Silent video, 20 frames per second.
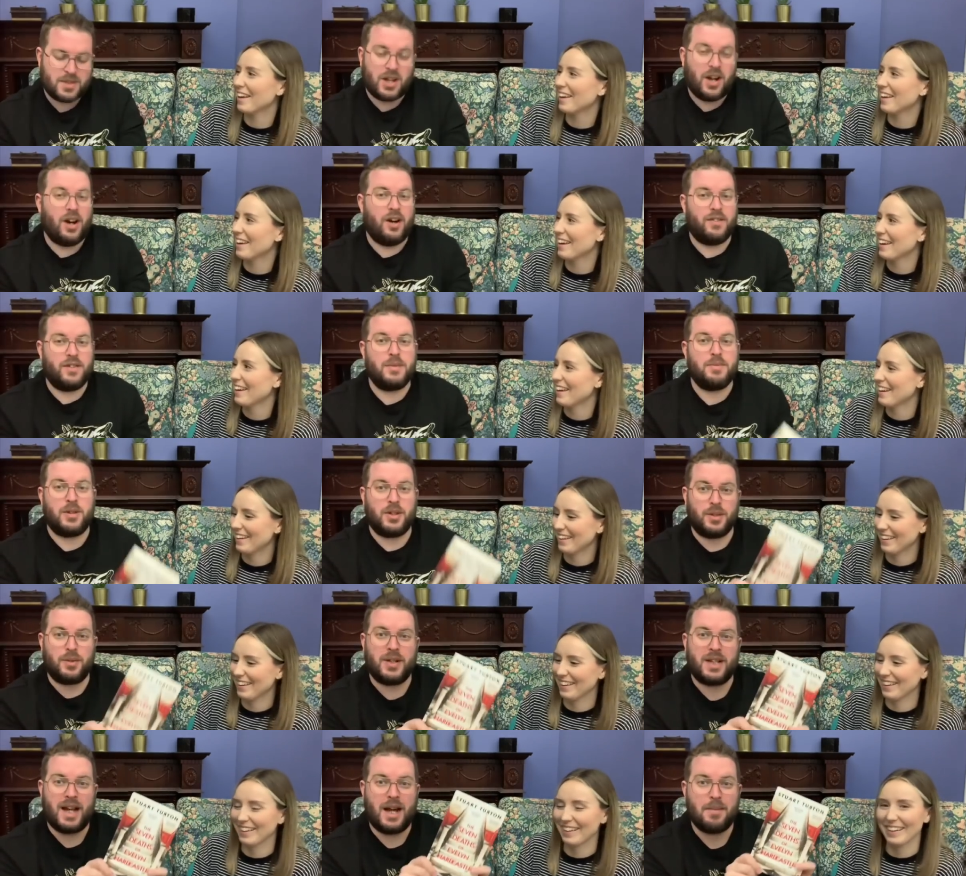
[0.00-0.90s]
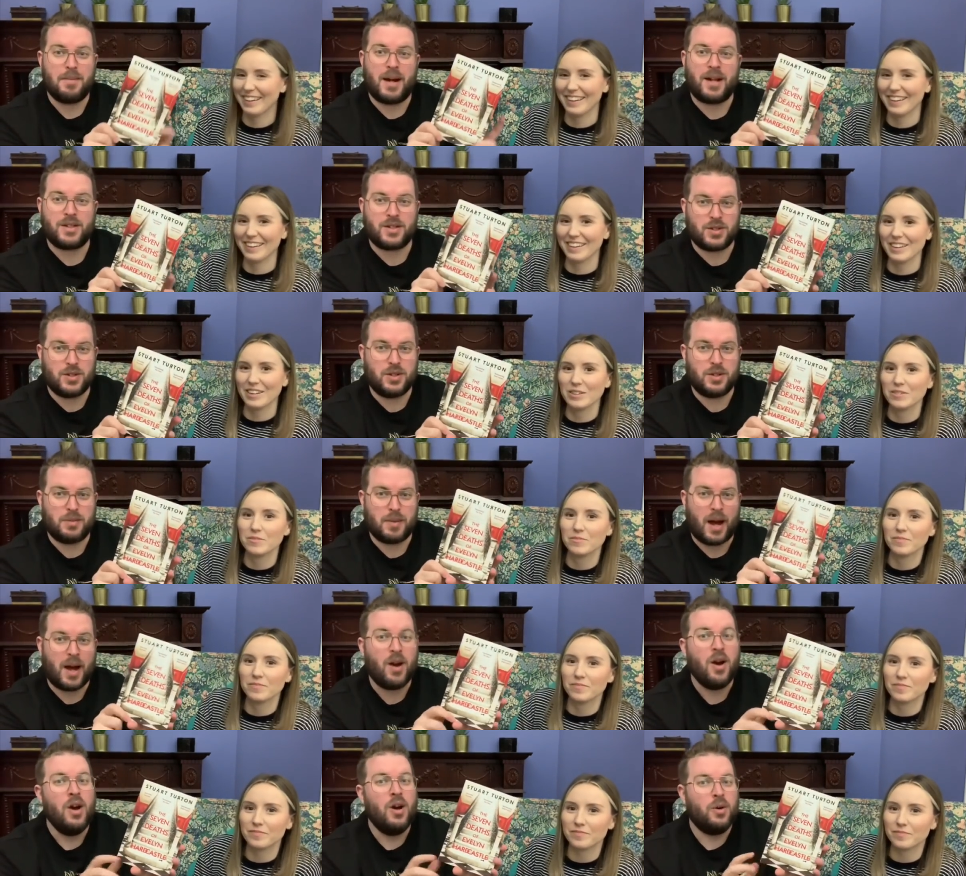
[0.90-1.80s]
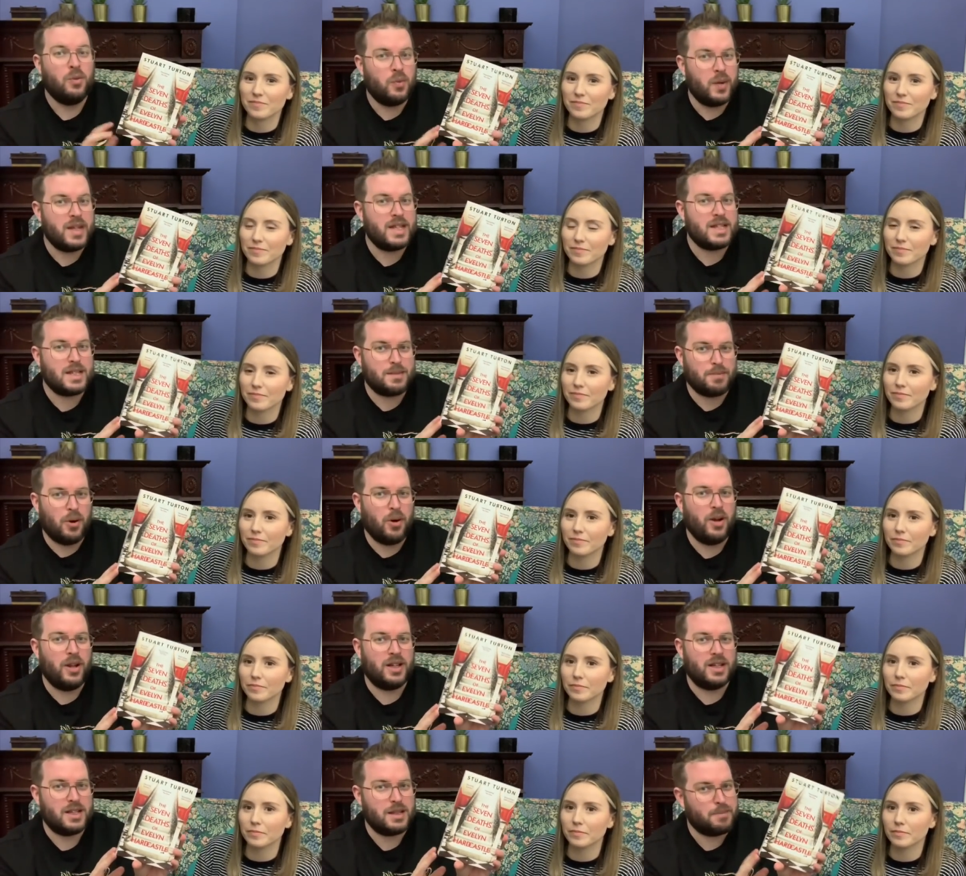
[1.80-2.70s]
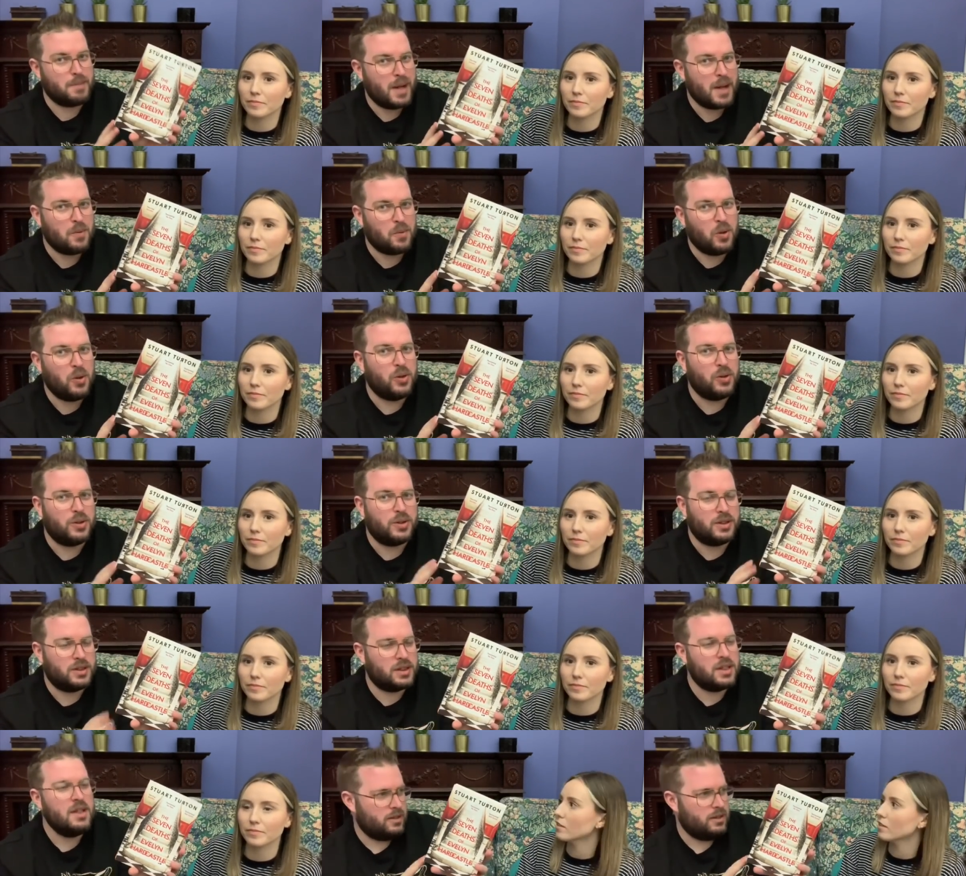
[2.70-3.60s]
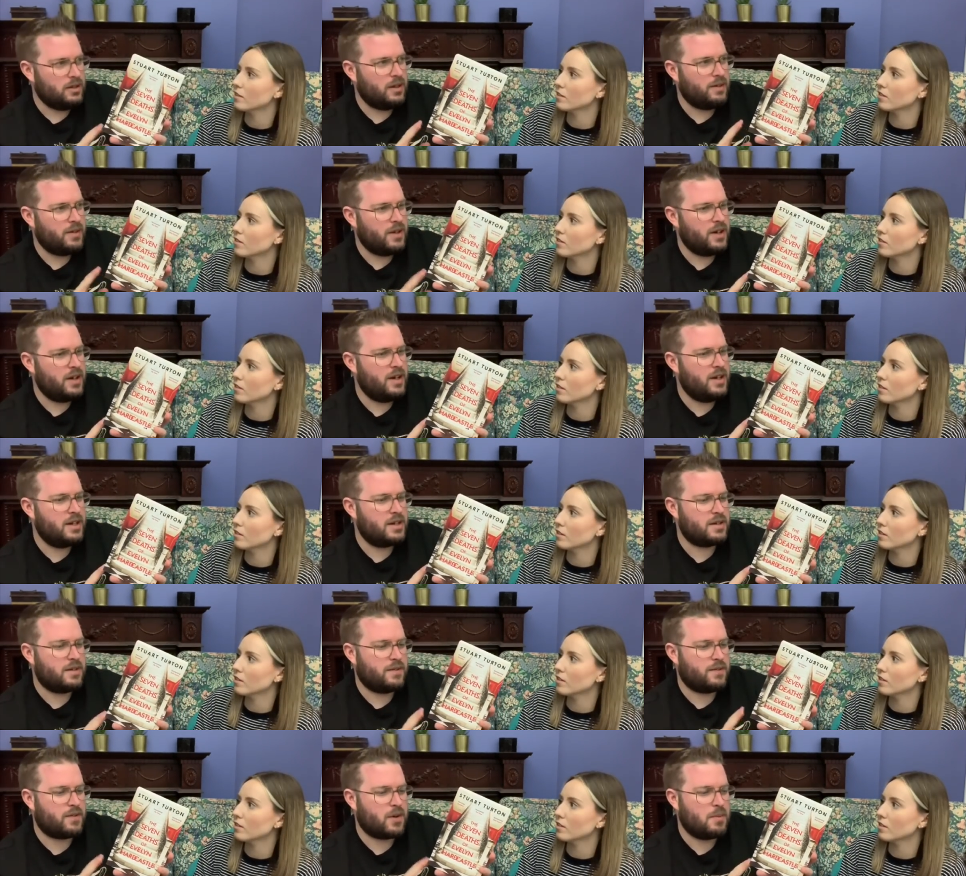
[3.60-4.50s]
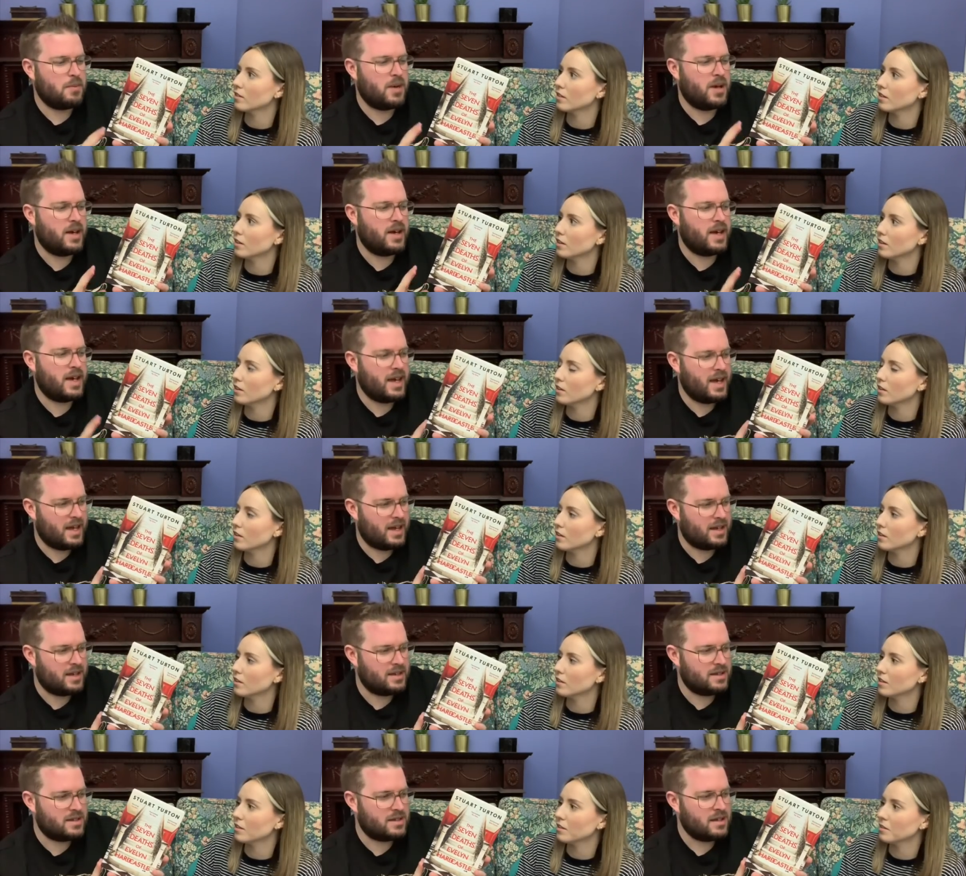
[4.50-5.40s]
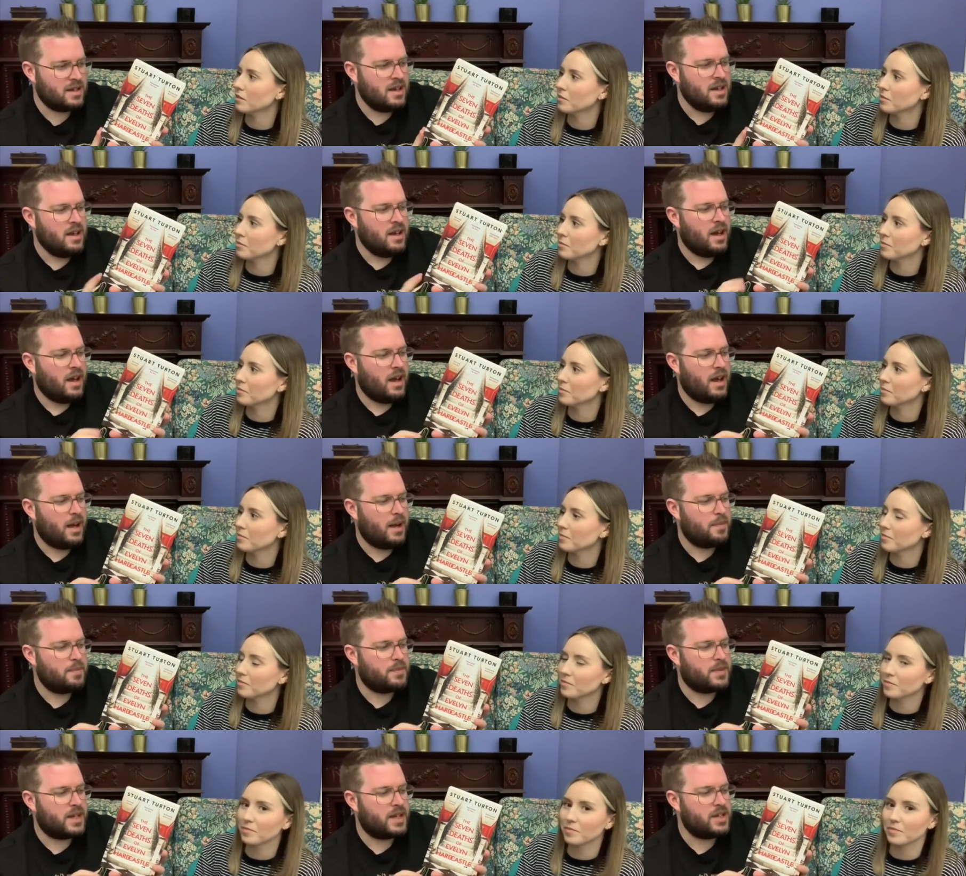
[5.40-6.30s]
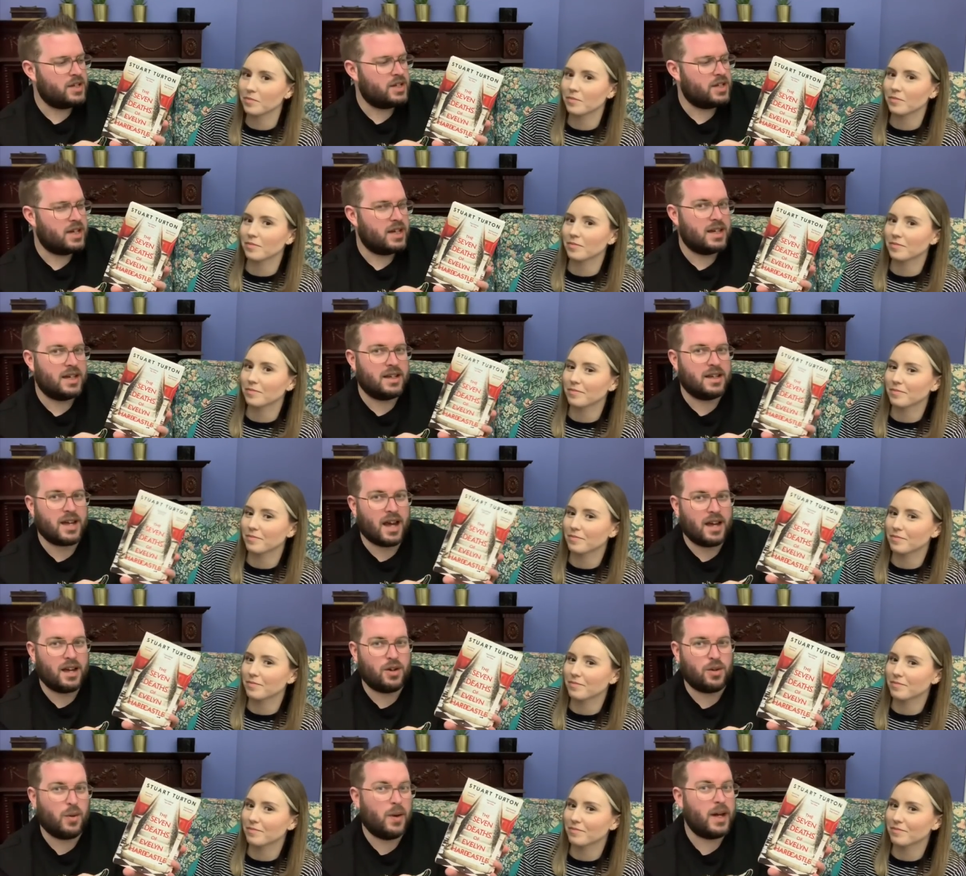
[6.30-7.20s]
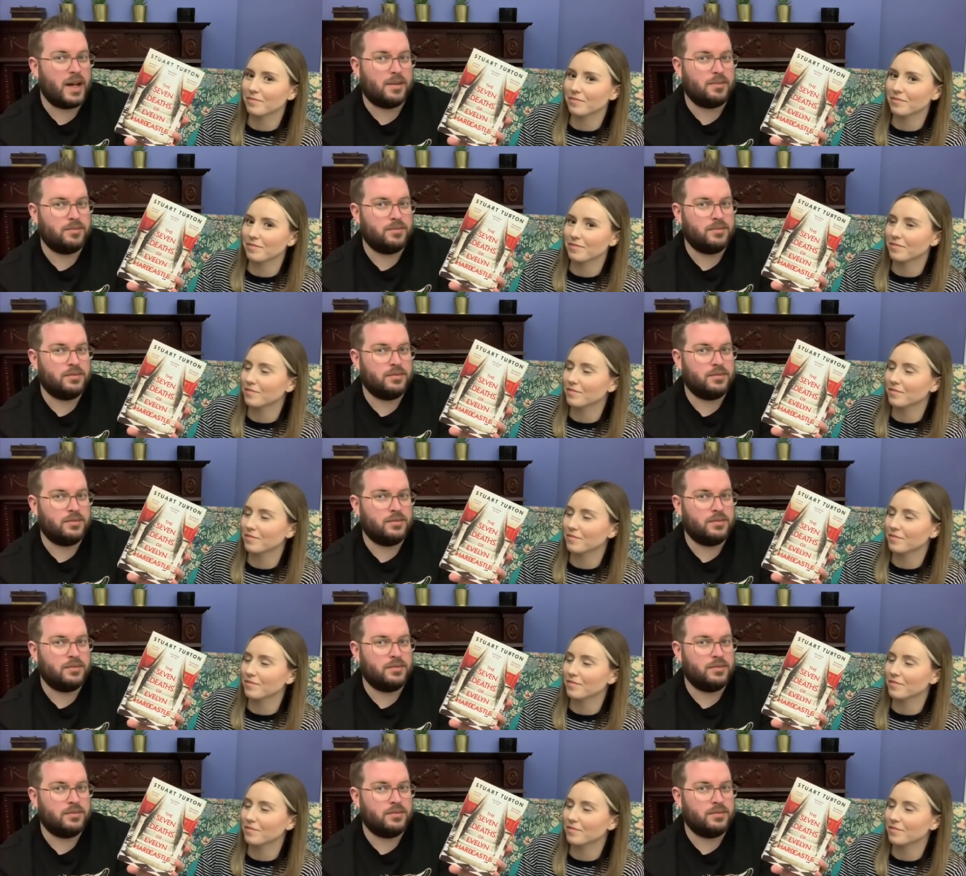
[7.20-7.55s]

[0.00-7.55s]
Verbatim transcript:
Speaker 1: of the book that we're now about to talk about, with spoilers, be warned. All I've heard from her is that she quit.